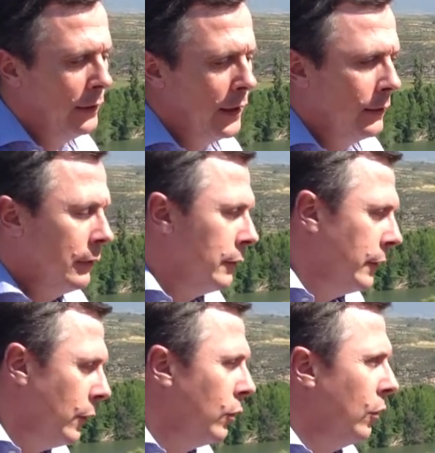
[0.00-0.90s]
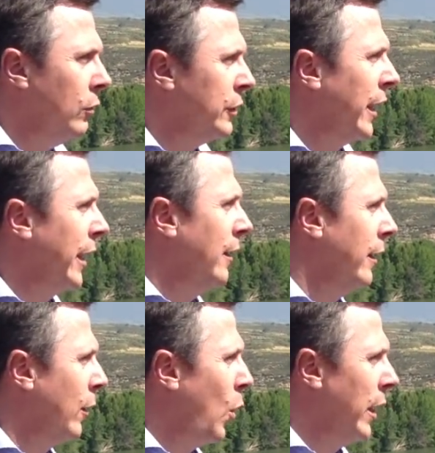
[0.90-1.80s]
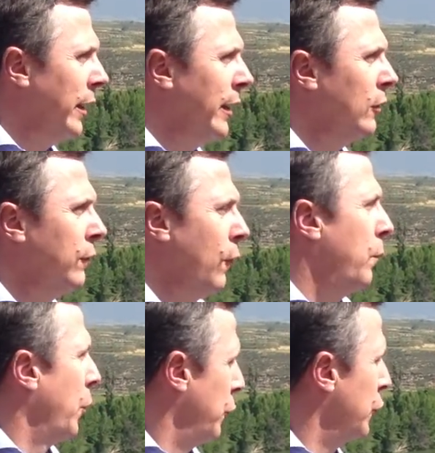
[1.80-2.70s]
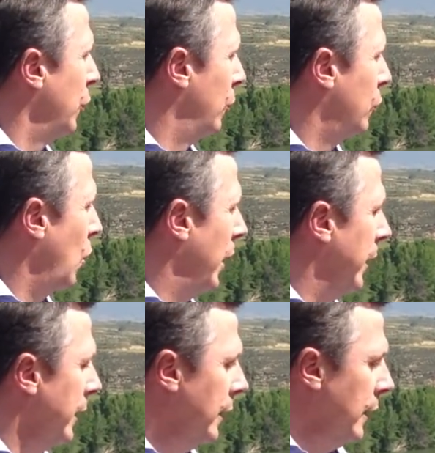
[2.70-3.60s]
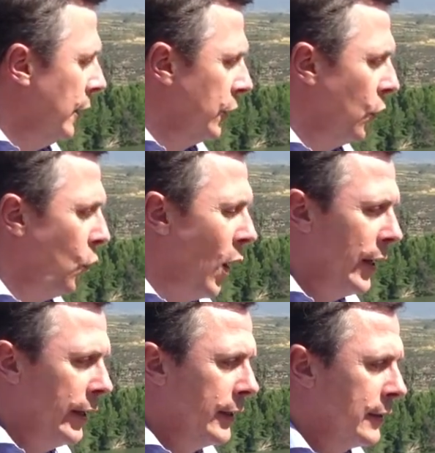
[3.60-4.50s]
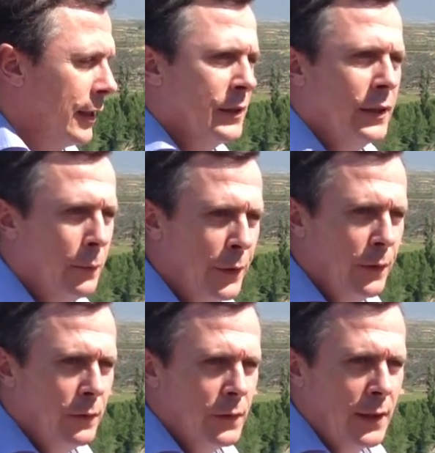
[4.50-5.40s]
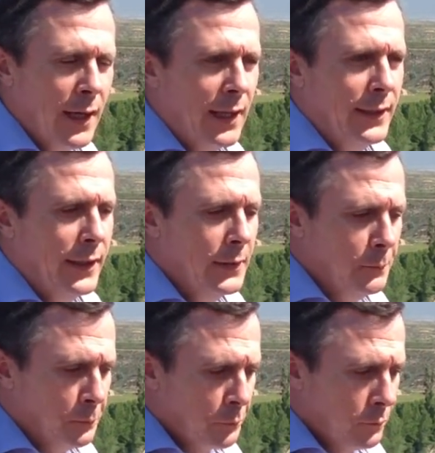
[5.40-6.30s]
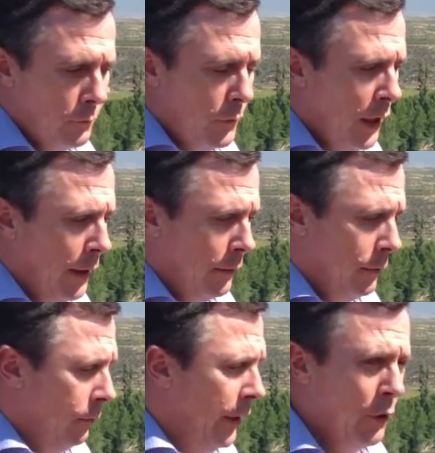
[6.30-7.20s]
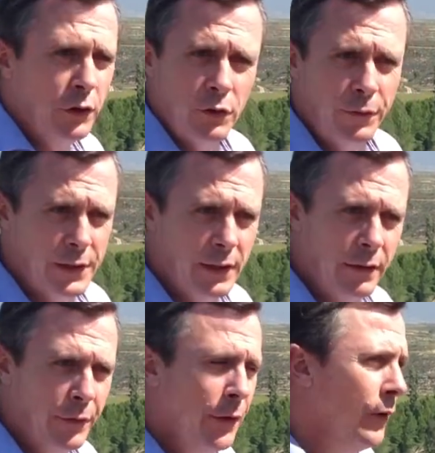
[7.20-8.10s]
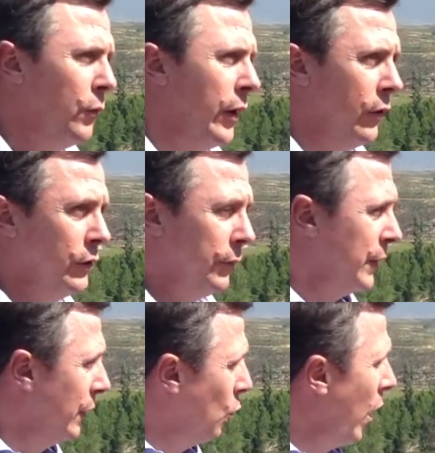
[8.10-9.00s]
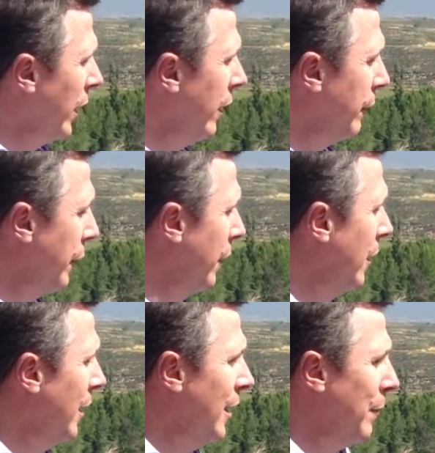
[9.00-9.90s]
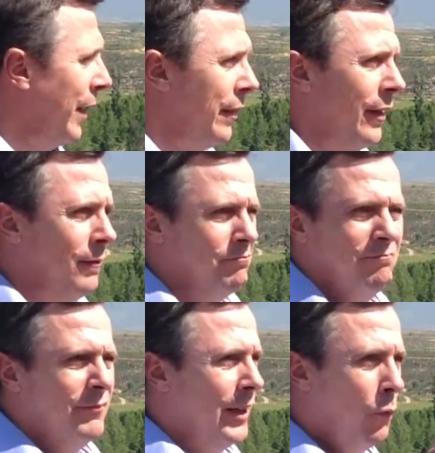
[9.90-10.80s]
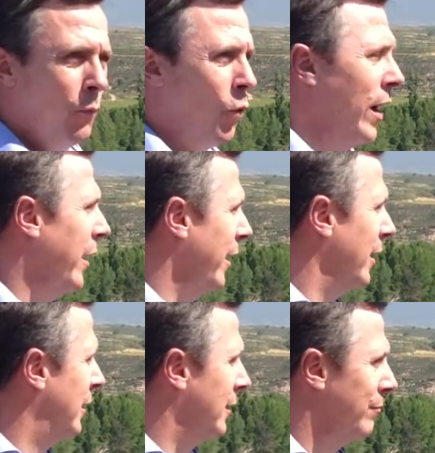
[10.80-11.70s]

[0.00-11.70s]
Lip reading: than checking the quality for producing good quality. So quality starts in the vineyard. At the end, we are going to visit the vineyard, we are going to visit the wine and everything, but I think the winery is